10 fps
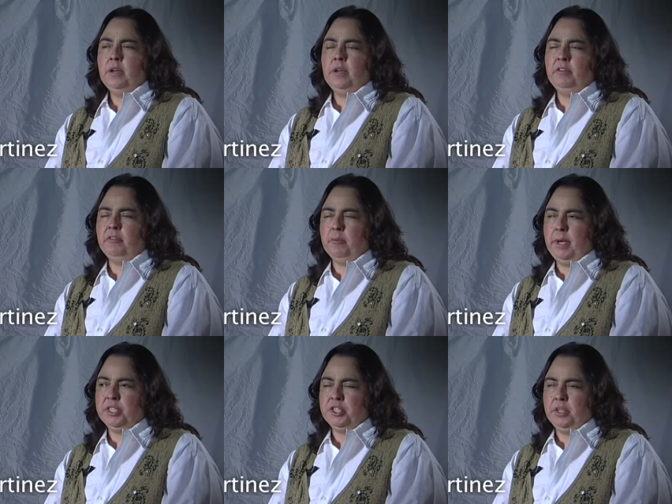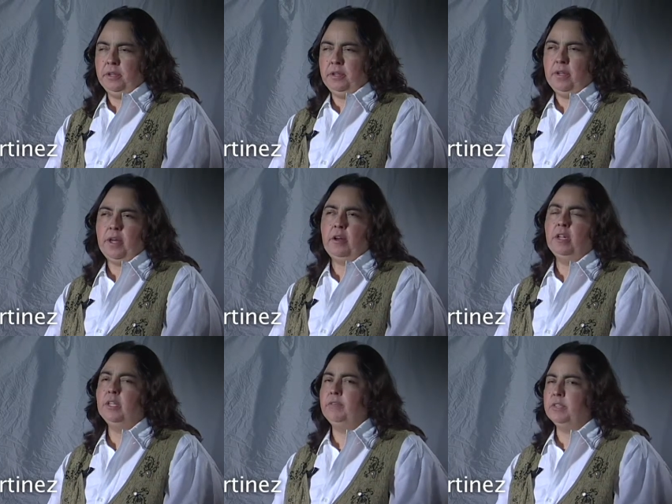information at
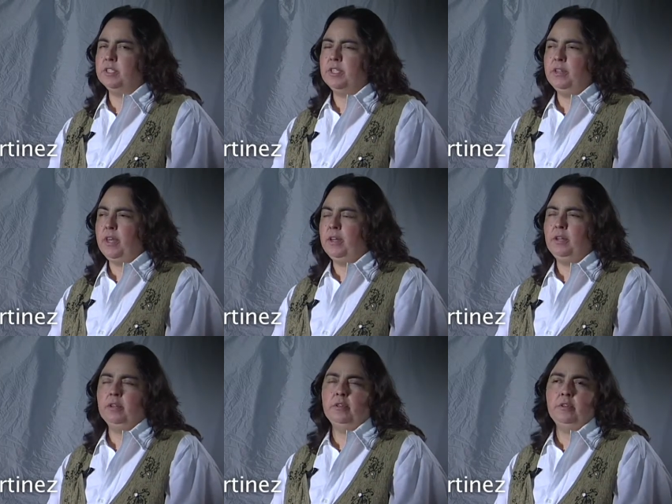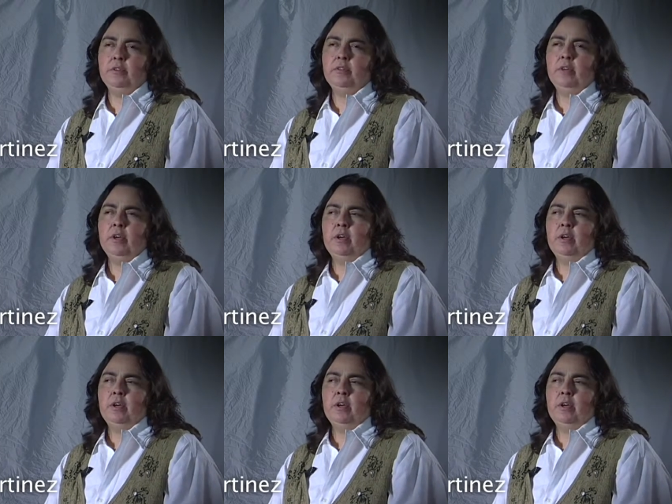all levels, and that includes